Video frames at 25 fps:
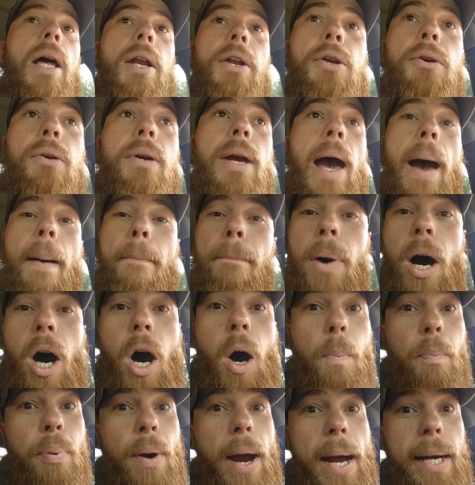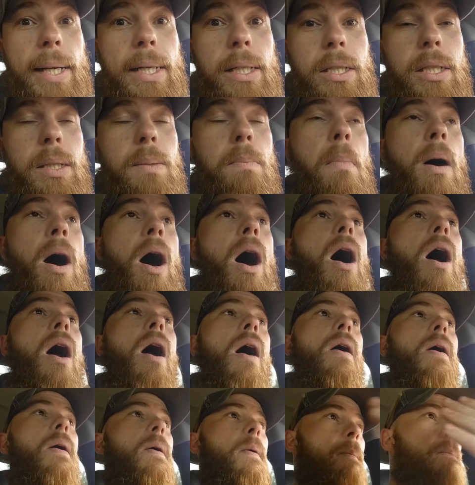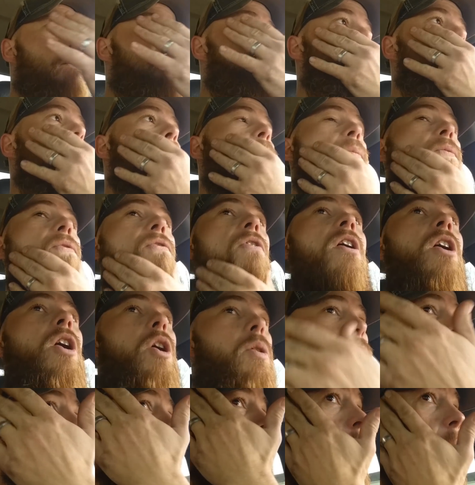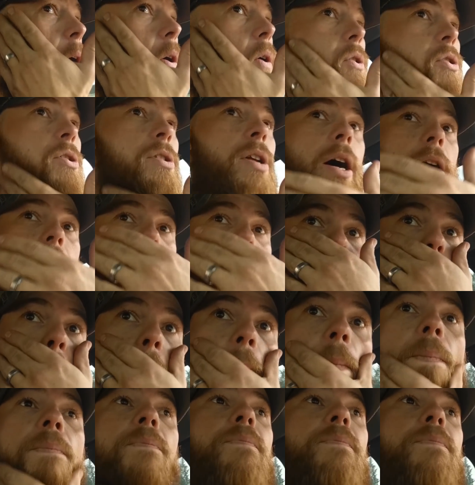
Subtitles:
But I do got ball practice tomorrow. So I hope tomorrow's not a